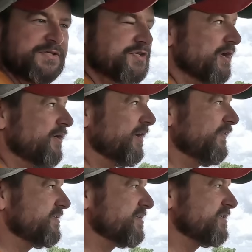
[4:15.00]
yeah. So,
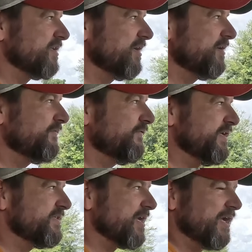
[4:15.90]
and this is the
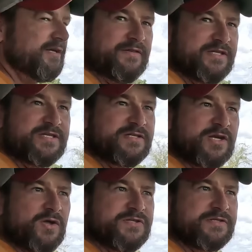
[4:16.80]
V10. This the is V8,
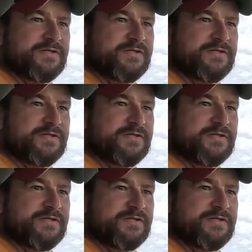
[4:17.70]
the God's